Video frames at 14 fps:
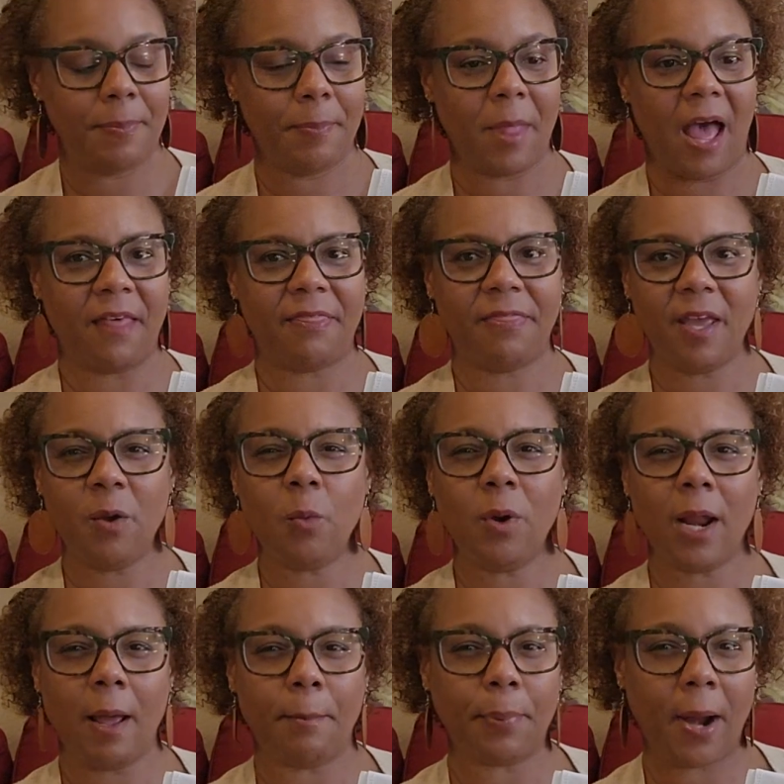I think what
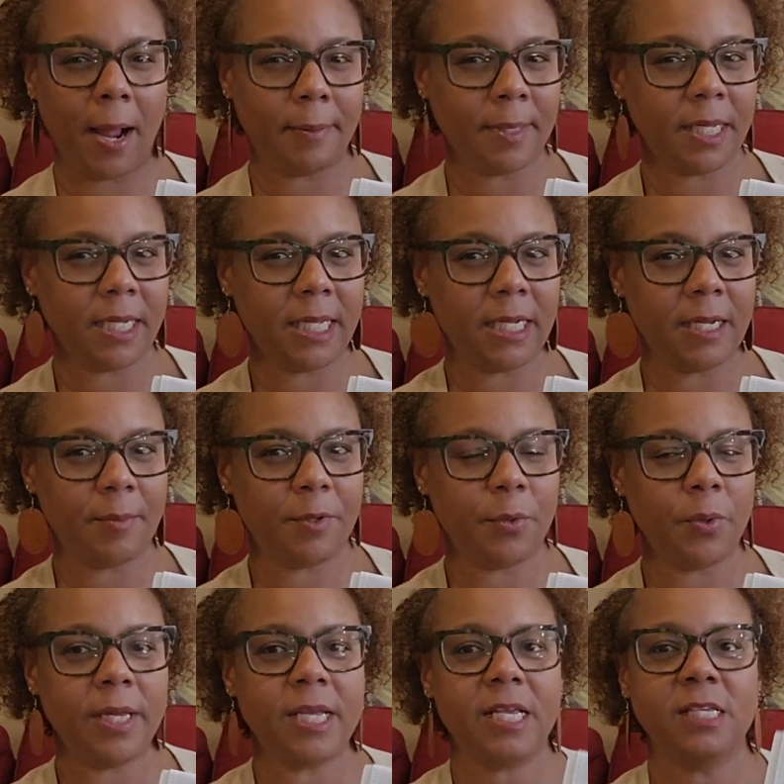I'm probably going to end up
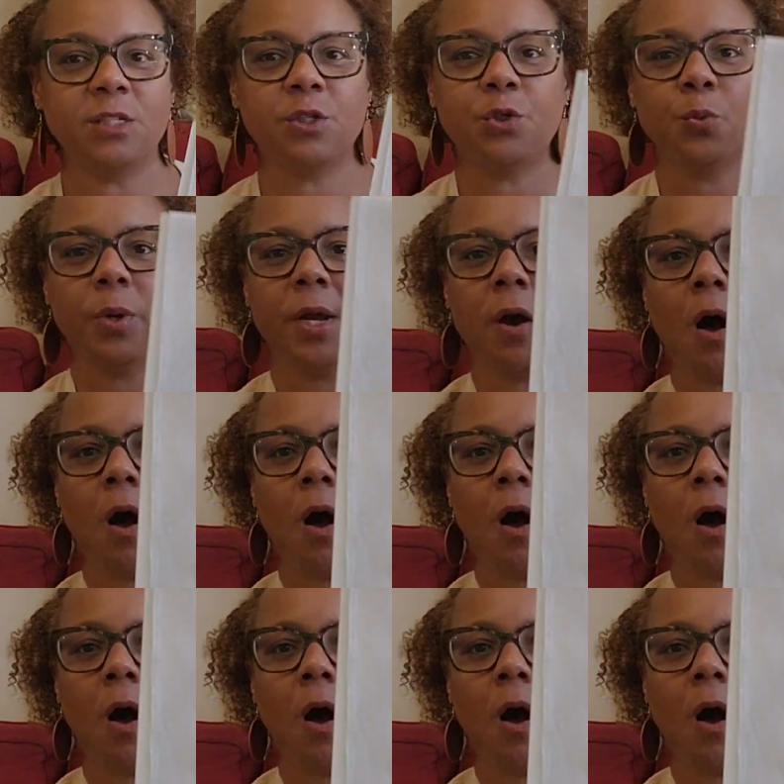doing is doing